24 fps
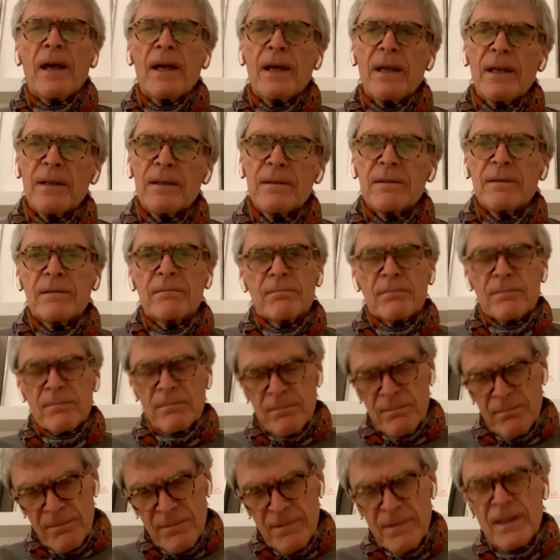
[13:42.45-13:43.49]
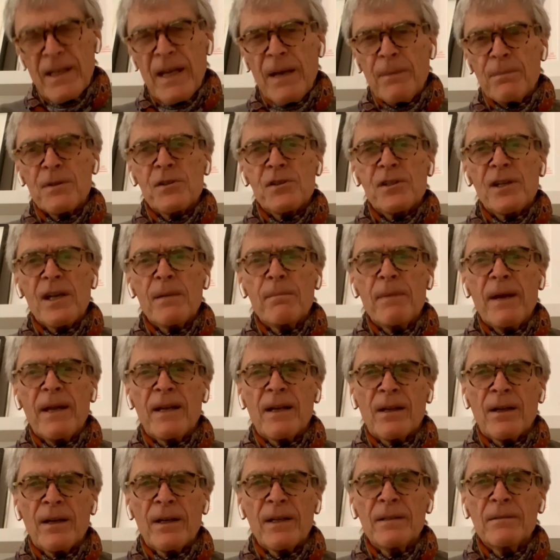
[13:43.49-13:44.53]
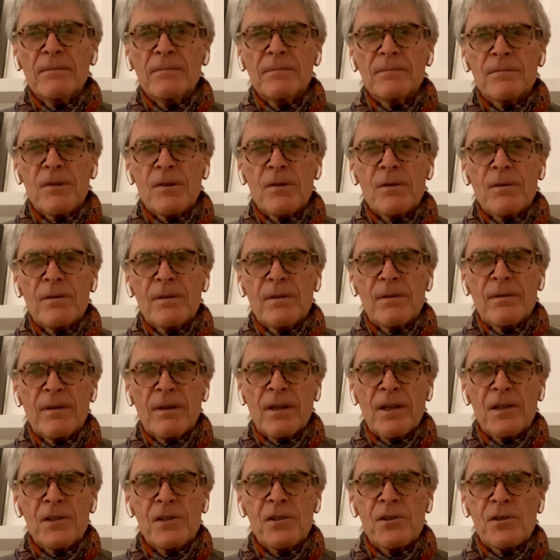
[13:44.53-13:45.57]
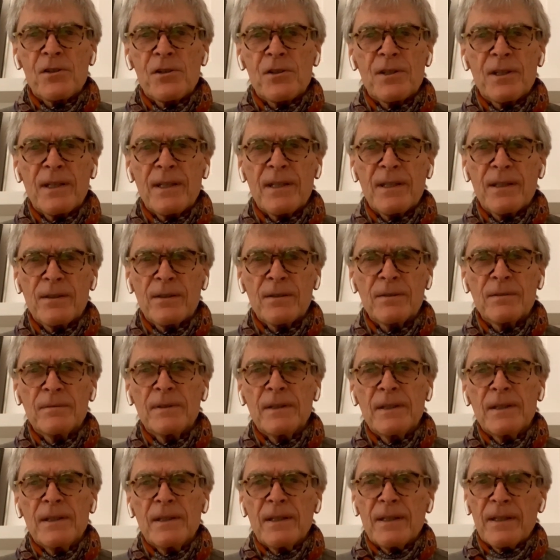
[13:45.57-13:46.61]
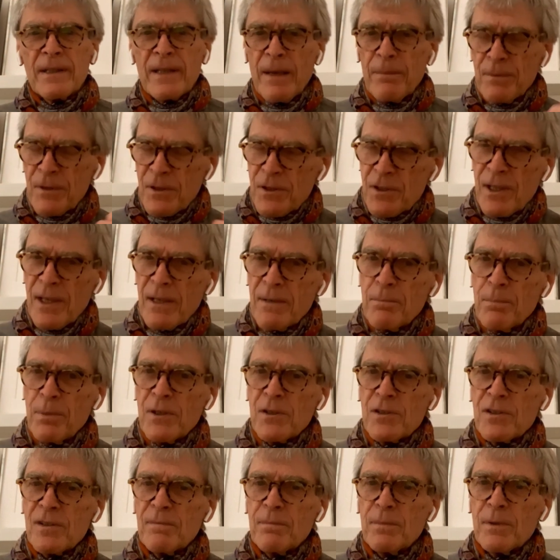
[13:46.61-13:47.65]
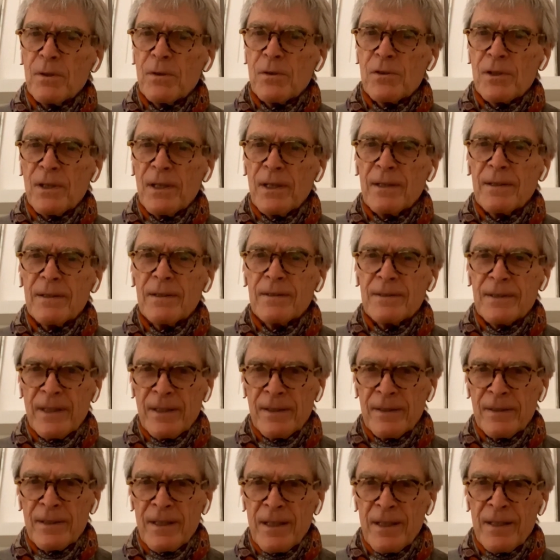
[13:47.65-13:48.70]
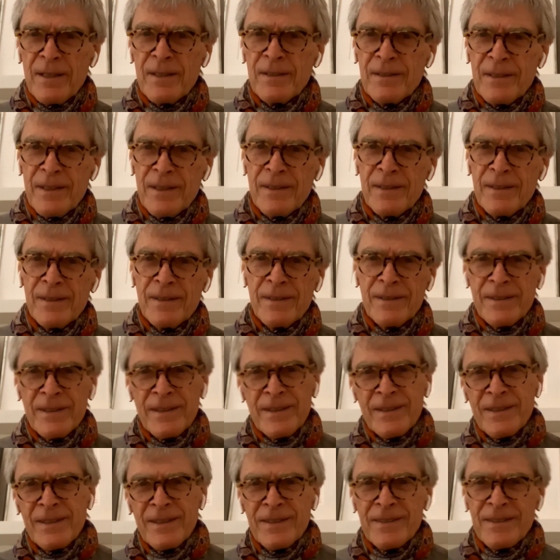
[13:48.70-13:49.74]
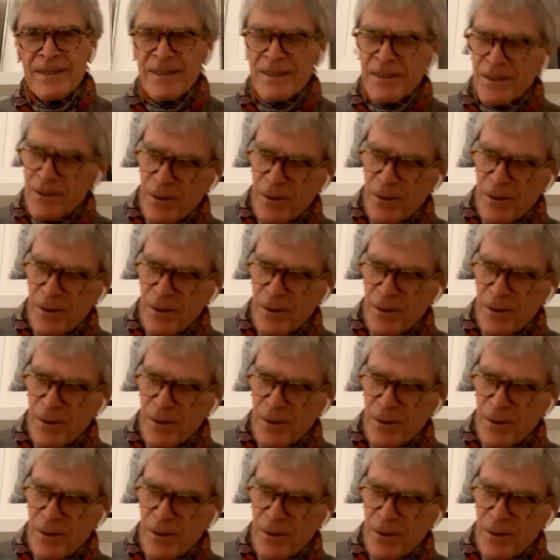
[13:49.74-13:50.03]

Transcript: And kept the same end line, License to Kill, kept the same piece of music, dun, dun, dun, dun, dun, dun, dun.